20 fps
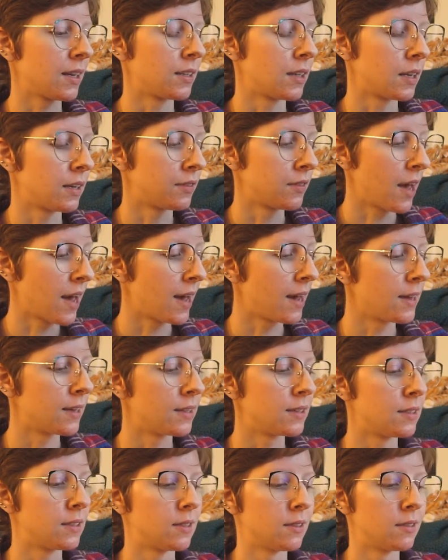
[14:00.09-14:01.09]
a lot of
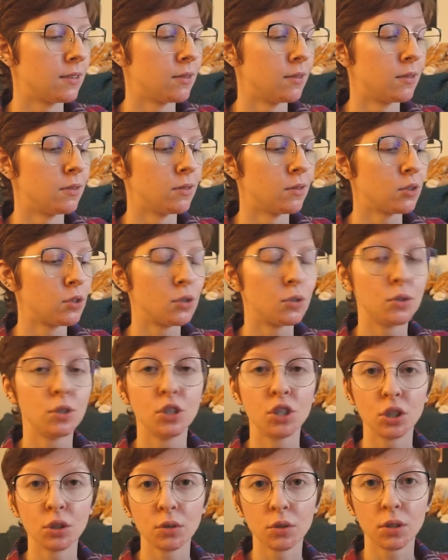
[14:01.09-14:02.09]
ads and
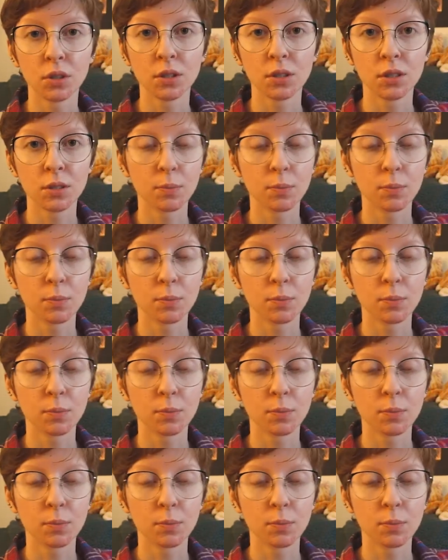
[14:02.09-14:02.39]
children's